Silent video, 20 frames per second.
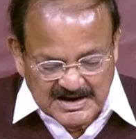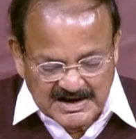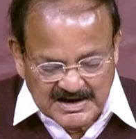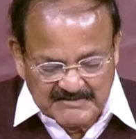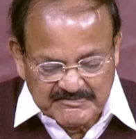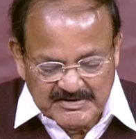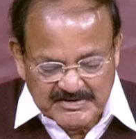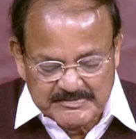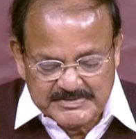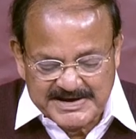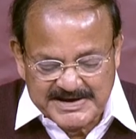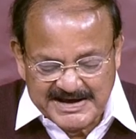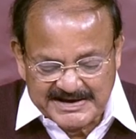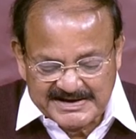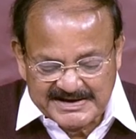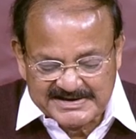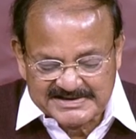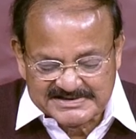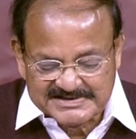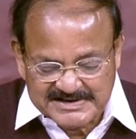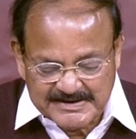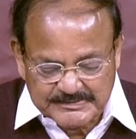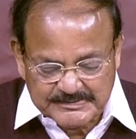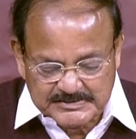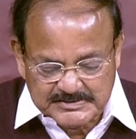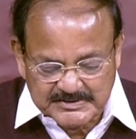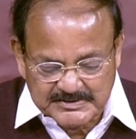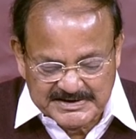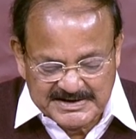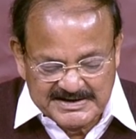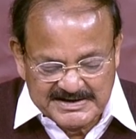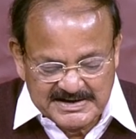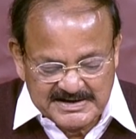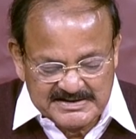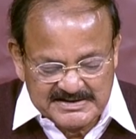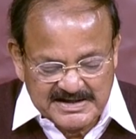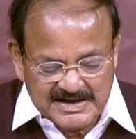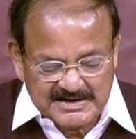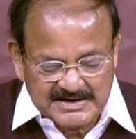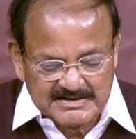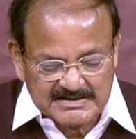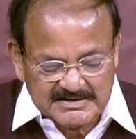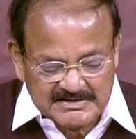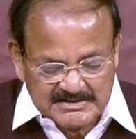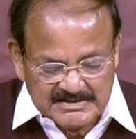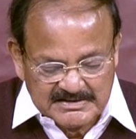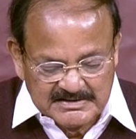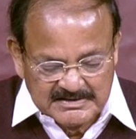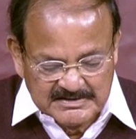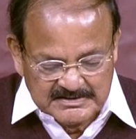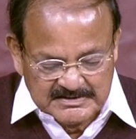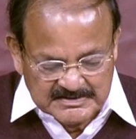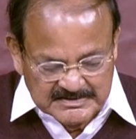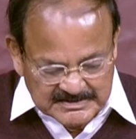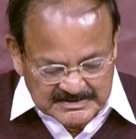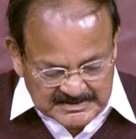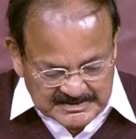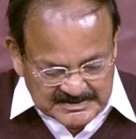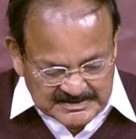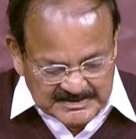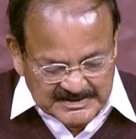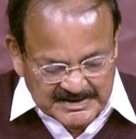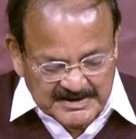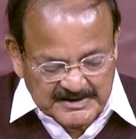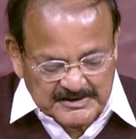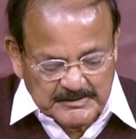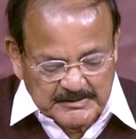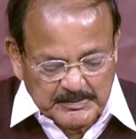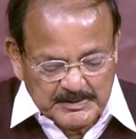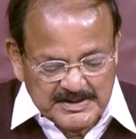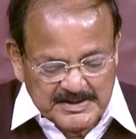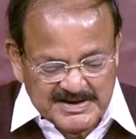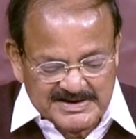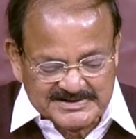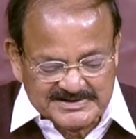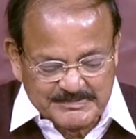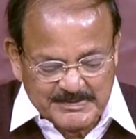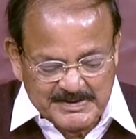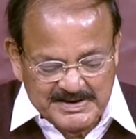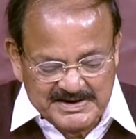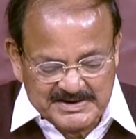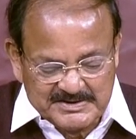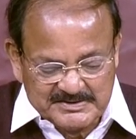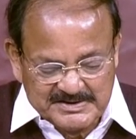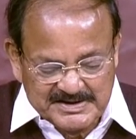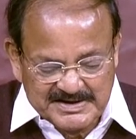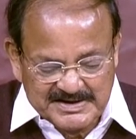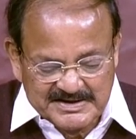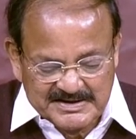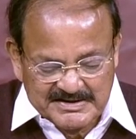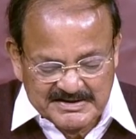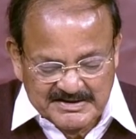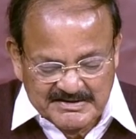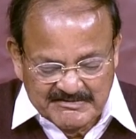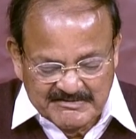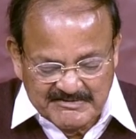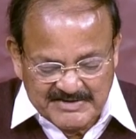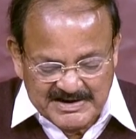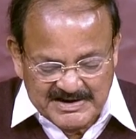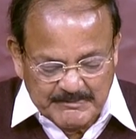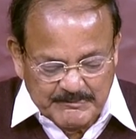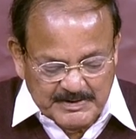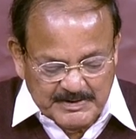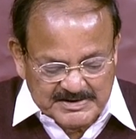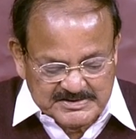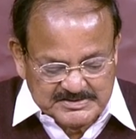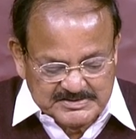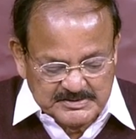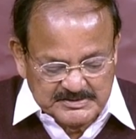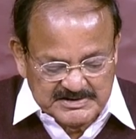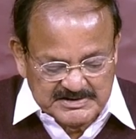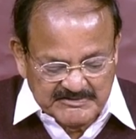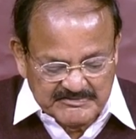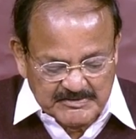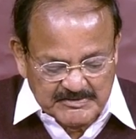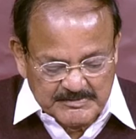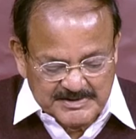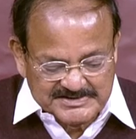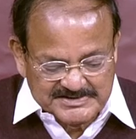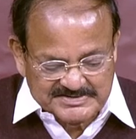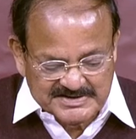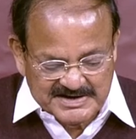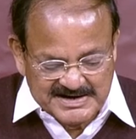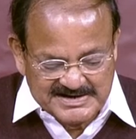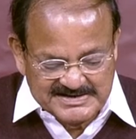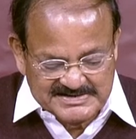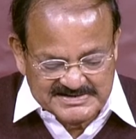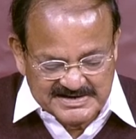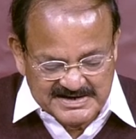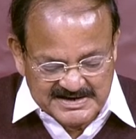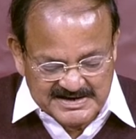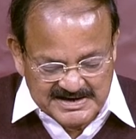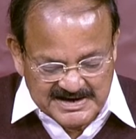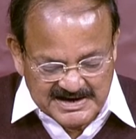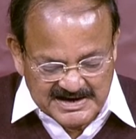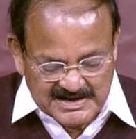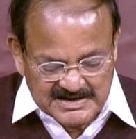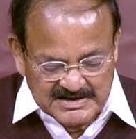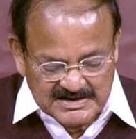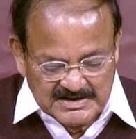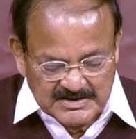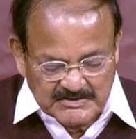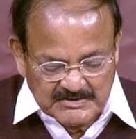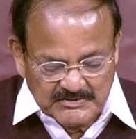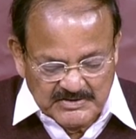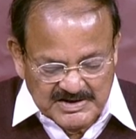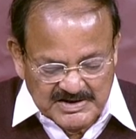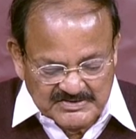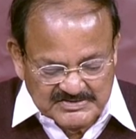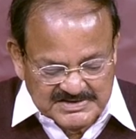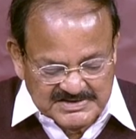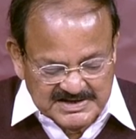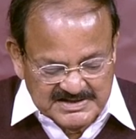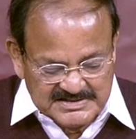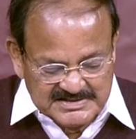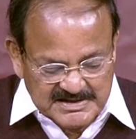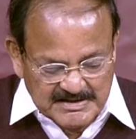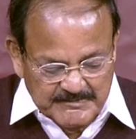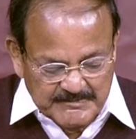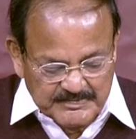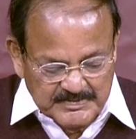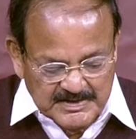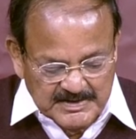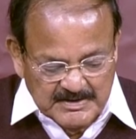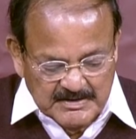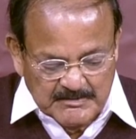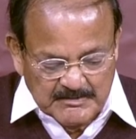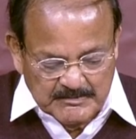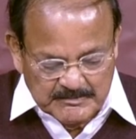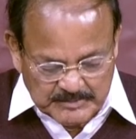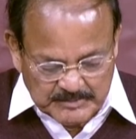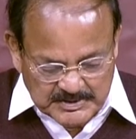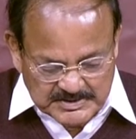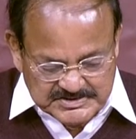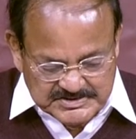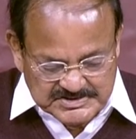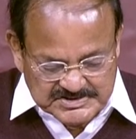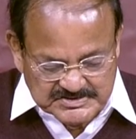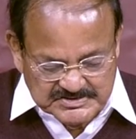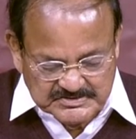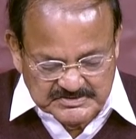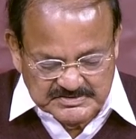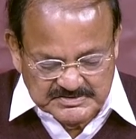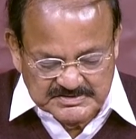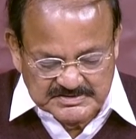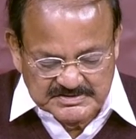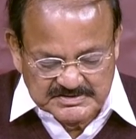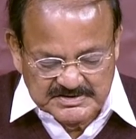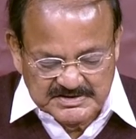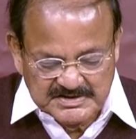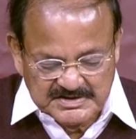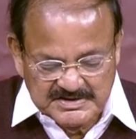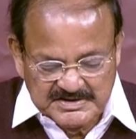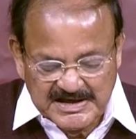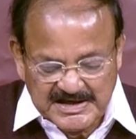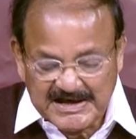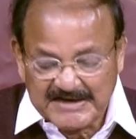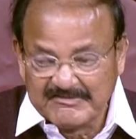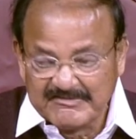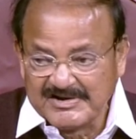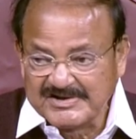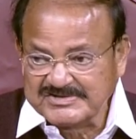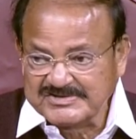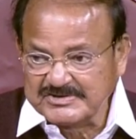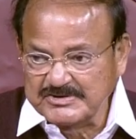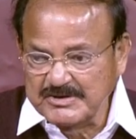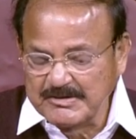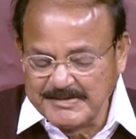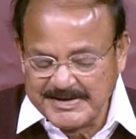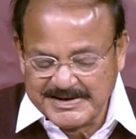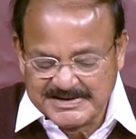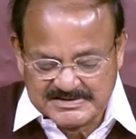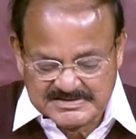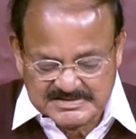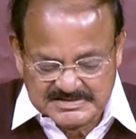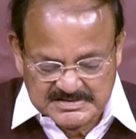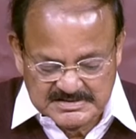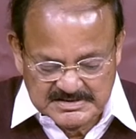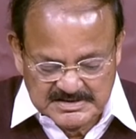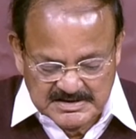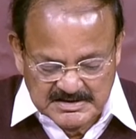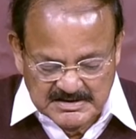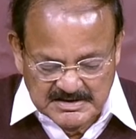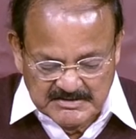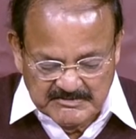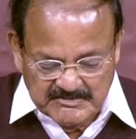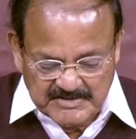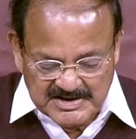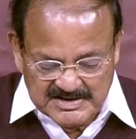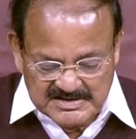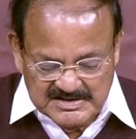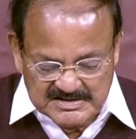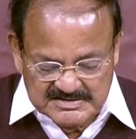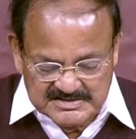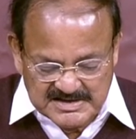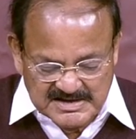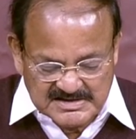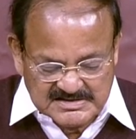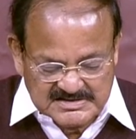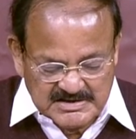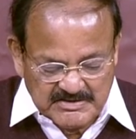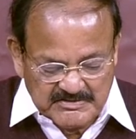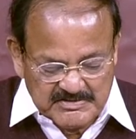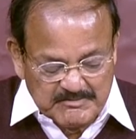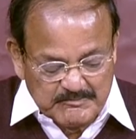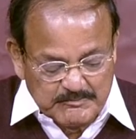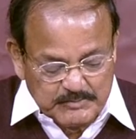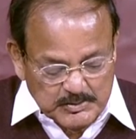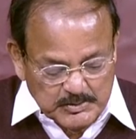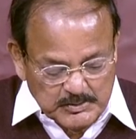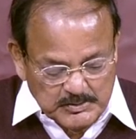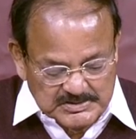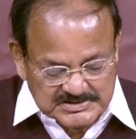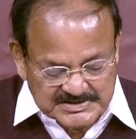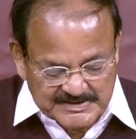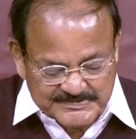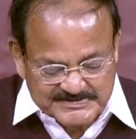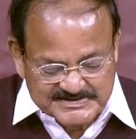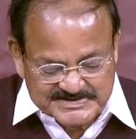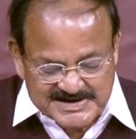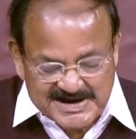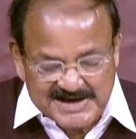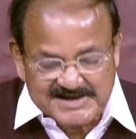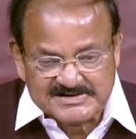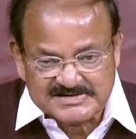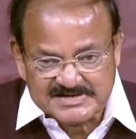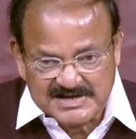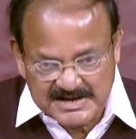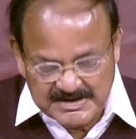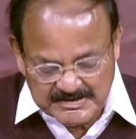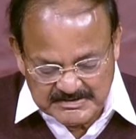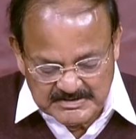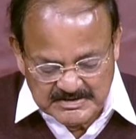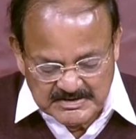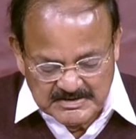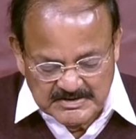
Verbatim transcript: and from taking steps to kindle their entrepreneurial spirit to the very pursuit of women's rights in India, we have seen them positive in diverse domains. Where the things have improved substantially